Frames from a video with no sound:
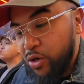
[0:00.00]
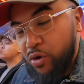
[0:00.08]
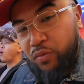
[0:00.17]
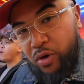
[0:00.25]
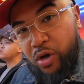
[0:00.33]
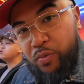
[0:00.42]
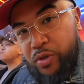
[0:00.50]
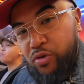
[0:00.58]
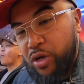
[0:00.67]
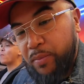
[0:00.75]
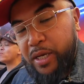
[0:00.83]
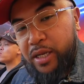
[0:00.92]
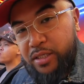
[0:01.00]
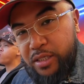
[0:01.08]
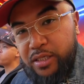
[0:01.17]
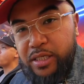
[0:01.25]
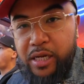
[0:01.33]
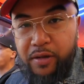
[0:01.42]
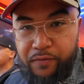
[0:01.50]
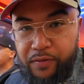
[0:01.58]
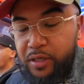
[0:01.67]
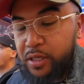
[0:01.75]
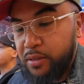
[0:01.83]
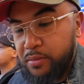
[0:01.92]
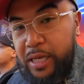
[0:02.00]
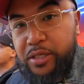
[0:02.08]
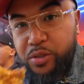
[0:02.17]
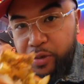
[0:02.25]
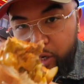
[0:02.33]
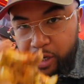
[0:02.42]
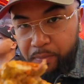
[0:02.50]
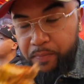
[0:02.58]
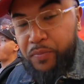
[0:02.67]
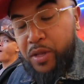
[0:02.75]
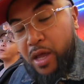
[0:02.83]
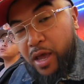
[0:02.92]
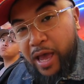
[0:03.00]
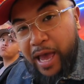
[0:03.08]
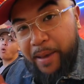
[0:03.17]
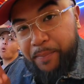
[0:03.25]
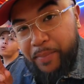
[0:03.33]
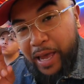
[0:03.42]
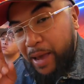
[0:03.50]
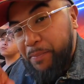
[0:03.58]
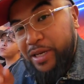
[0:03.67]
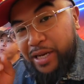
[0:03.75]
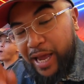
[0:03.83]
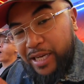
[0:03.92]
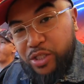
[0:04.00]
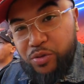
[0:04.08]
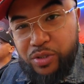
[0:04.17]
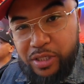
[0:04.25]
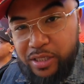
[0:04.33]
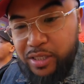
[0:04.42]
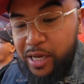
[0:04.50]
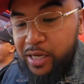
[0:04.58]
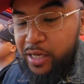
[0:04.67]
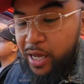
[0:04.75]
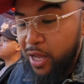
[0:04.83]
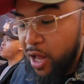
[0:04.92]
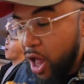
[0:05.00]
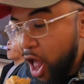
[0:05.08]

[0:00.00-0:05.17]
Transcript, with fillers: go wrong when you come get a cheesesteak in Philly. That's straight up. Happy National Cheesesteak Day.